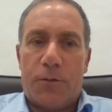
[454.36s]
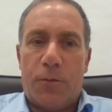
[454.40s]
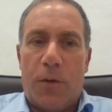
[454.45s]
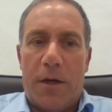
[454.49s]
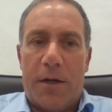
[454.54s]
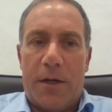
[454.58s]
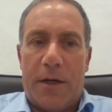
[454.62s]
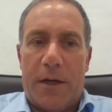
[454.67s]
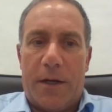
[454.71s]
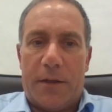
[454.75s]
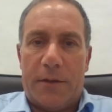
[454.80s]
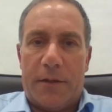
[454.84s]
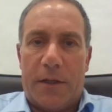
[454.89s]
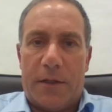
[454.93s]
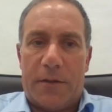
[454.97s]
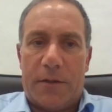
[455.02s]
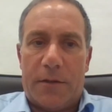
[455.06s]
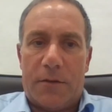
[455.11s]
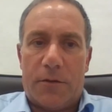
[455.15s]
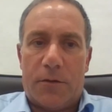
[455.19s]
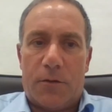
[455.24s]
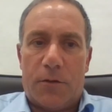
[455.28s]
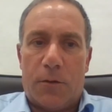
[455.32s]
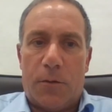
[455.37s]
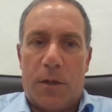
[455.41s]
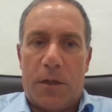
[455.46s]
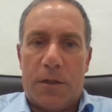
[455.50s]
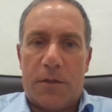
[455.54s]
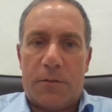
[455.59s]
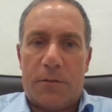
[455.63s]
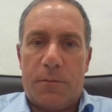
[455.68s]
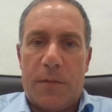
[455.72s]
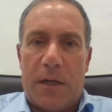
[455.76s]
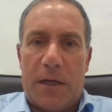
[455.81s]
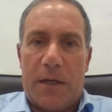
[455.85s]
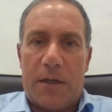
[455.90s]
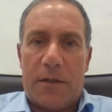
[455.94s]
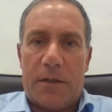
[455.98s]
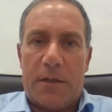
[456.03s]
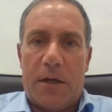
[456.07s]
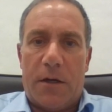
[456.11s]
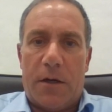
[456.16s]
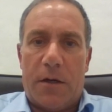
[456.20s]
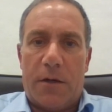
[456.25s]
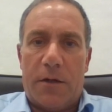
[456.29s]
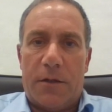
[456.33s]
worrying that the Stewards make
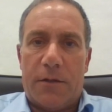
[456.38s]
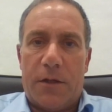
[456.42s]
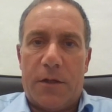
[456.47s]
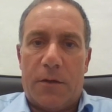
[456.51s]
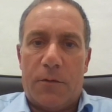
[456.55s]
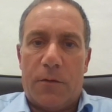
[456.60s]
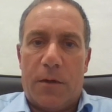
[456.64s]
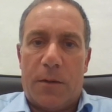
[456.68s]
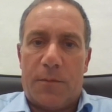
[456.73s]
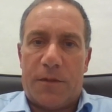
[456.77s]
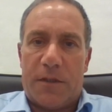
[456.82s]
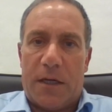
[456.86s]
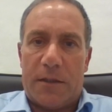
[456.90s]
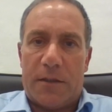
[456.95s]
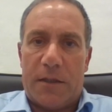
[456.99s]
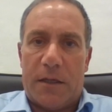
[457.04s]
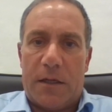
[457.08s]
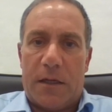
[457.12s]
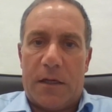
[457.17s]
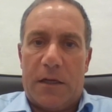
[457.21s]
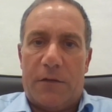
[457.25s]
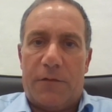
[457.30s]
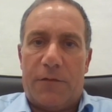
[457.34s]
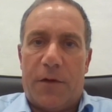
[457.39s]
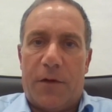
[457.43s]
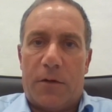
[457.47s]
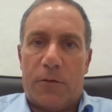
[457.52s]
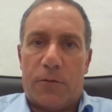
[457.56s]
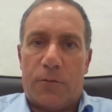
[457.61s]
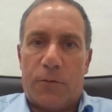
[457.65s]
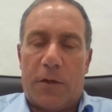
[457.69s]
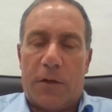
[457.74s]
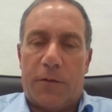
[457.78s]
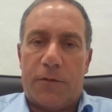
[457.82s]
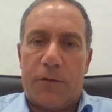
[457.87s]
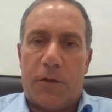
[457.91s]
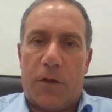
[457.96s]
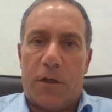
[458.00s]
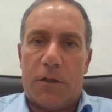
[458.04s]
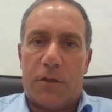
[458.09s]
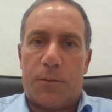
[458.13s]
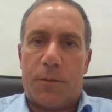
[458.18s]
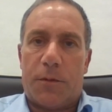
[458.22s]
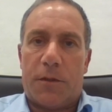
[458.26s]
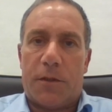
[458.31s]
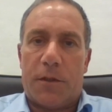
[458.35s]
an error in their website that leave out
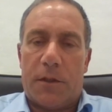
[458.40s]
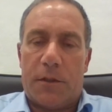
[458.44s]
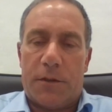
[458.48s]
responsibility.